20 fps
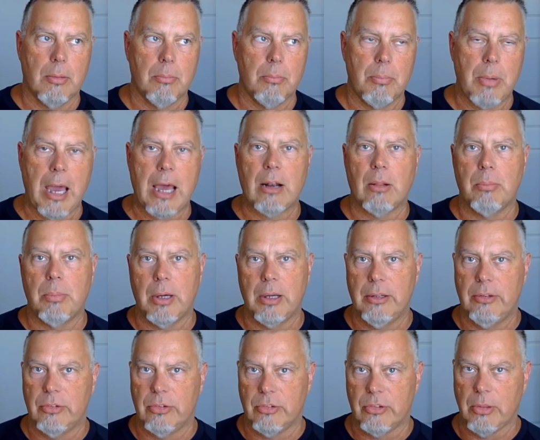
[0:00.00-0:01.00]
battle
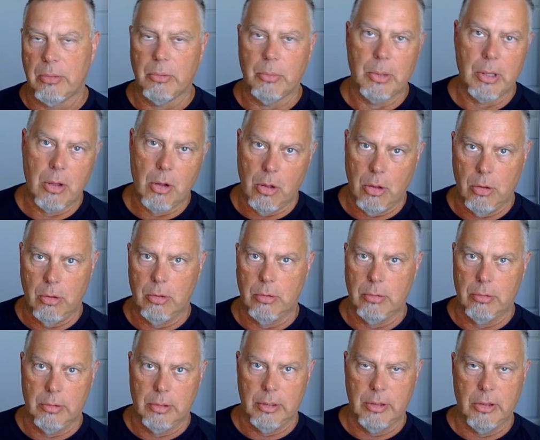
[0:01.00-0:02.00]
buddies are something we call
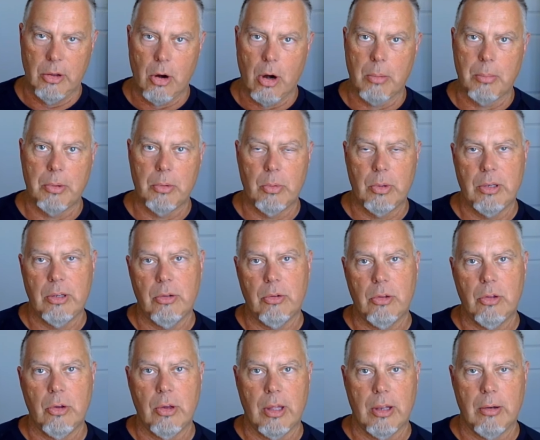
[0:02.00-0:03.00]
in the Army when
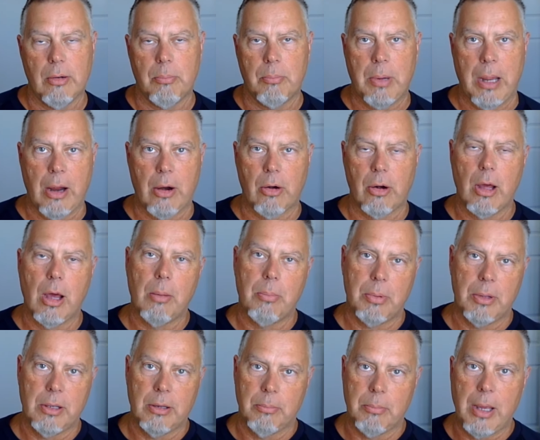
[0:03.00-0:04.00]
you get paired up
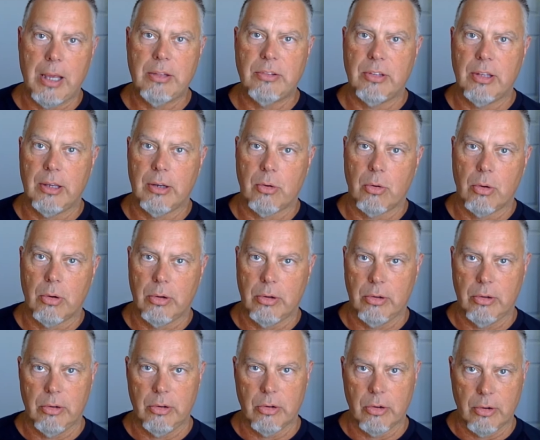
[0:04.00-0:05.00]
in basic or
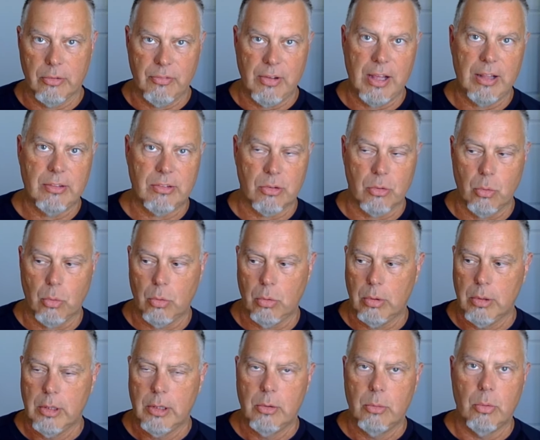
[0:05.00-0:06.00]
in your advanced
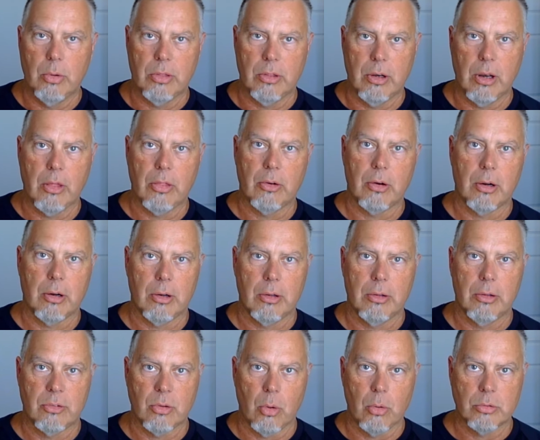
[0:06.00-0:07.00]
school with another
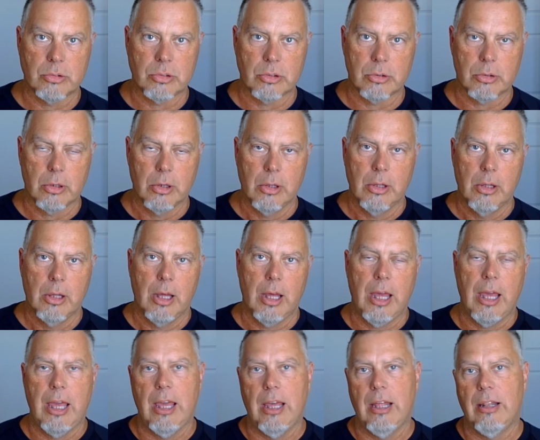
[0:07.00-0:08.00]
soldier,
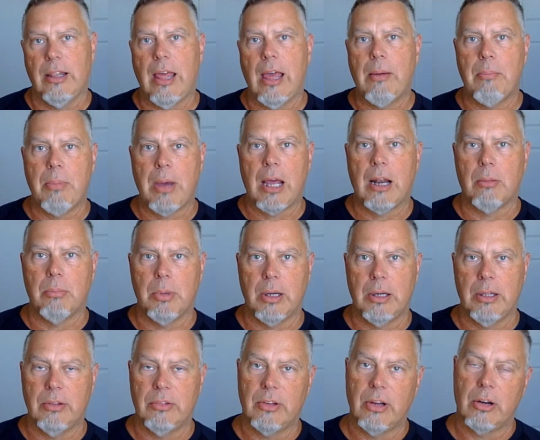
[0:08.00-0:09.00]
and that battle
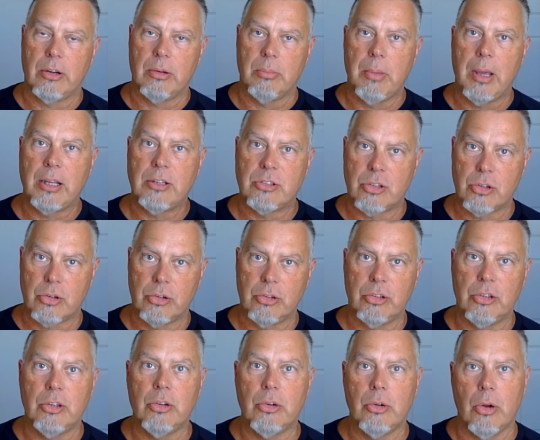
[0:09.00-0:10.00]
buddy is there to make sure
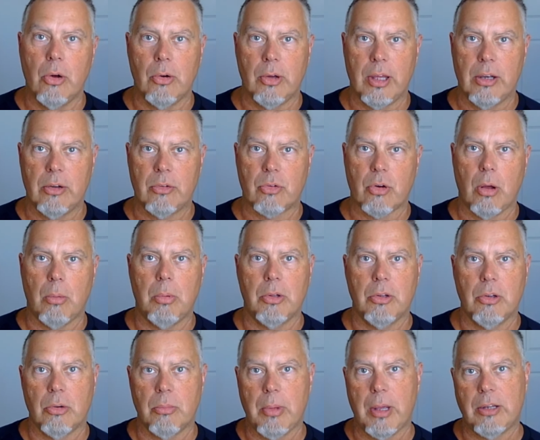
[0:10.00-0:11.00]
you don't get in trouble and
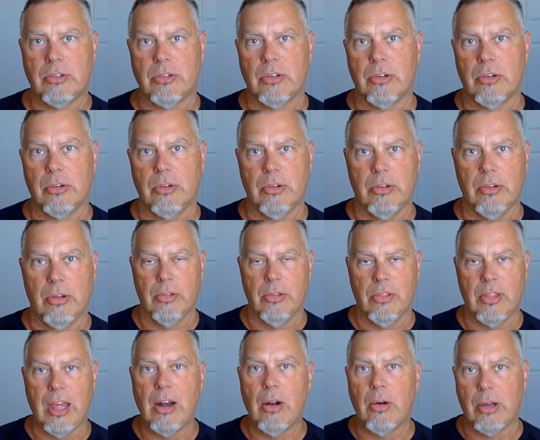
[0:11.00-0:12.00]
you make sure
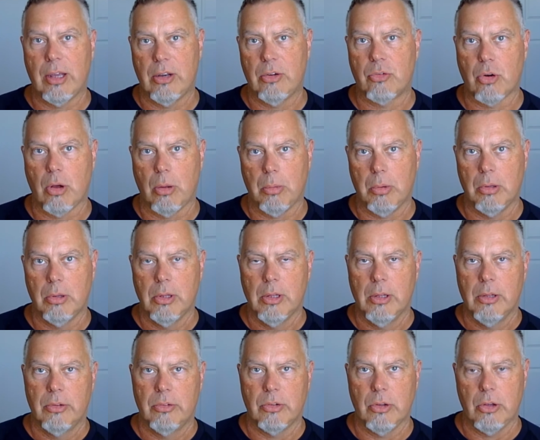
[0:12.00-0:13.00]
they don't get in trouble.
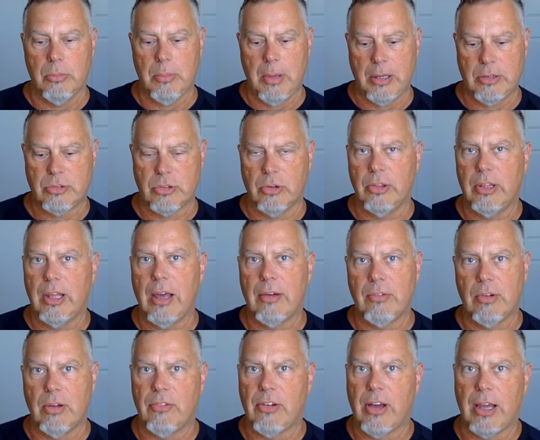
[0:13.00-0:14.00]
So you make sure that you have
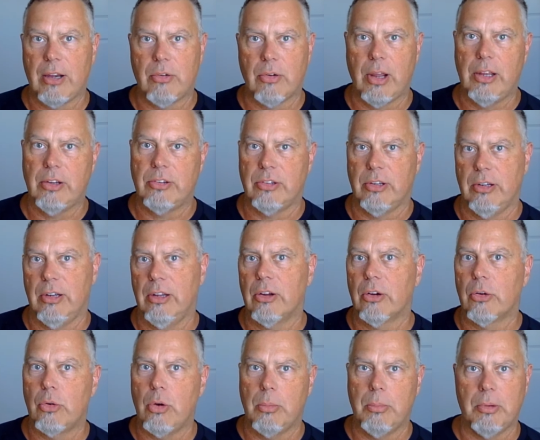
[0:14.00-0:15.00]
enough hydration, that your
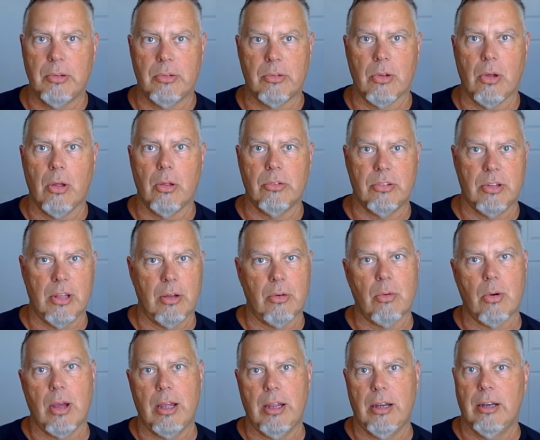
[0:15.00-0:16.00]
equipment's all set
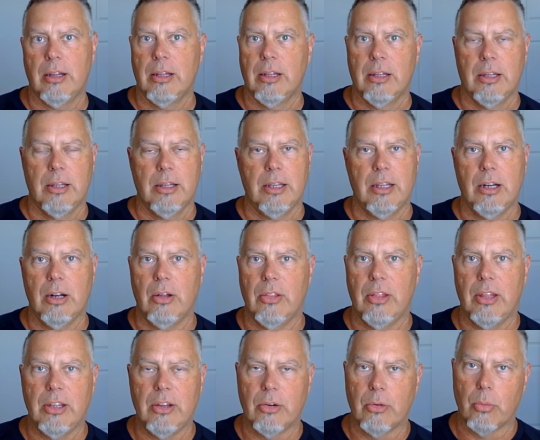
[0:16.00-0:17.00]
right,
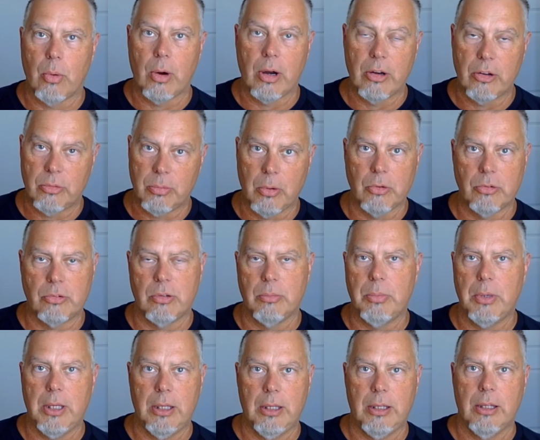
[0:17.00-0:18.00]
that you're where you're supposed to
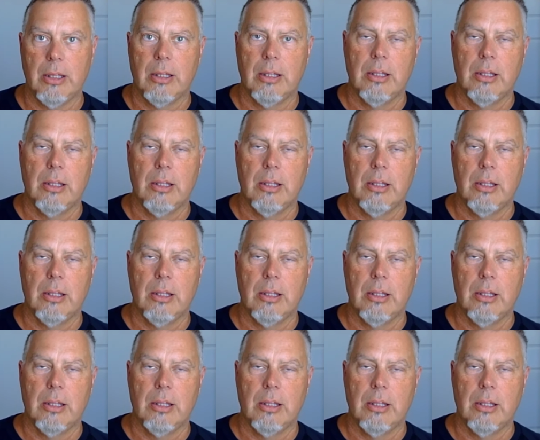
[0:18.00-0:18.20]
be.